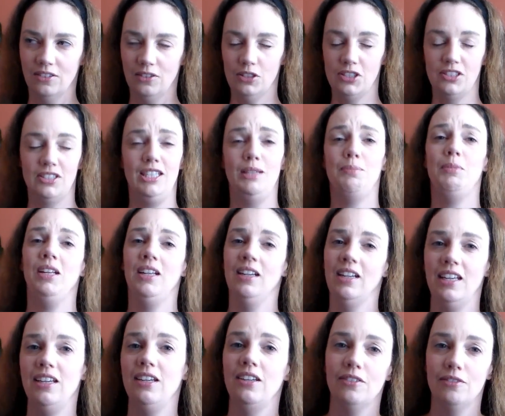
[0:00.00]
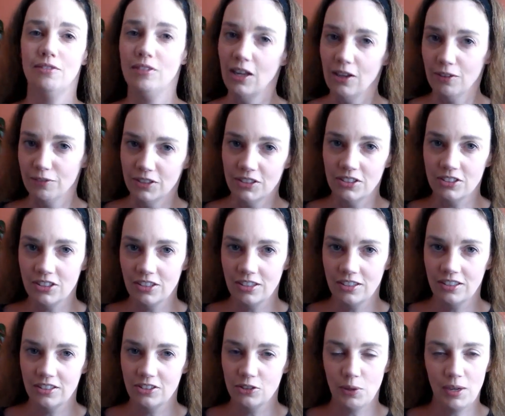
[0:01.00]
or seemingly relevant
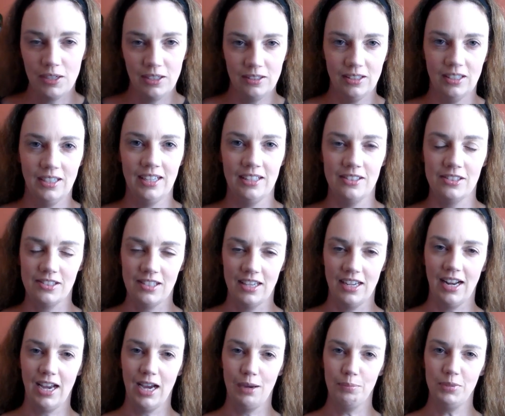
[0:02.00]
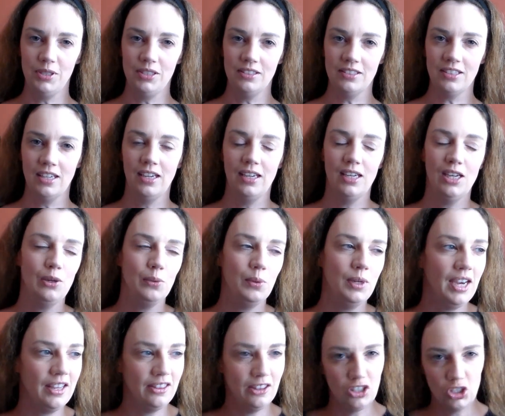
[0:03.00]
to anything else that happened.
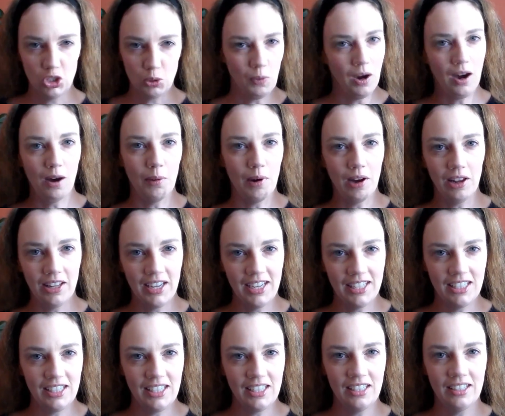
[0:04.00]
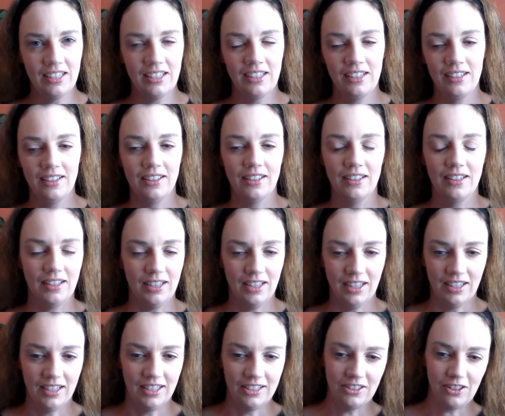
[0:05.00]
We had the Chihuahua lady,
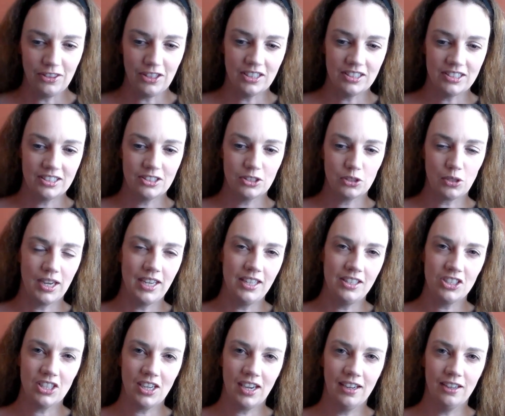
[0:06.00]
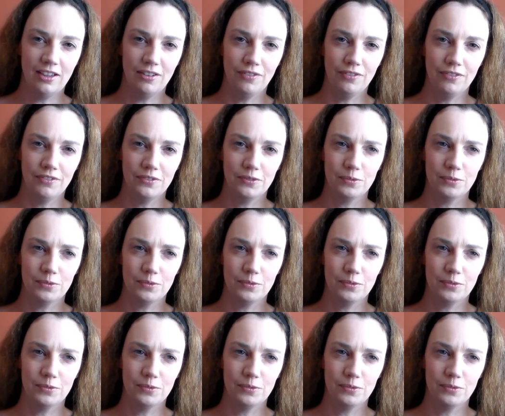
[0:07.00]
another strange kind of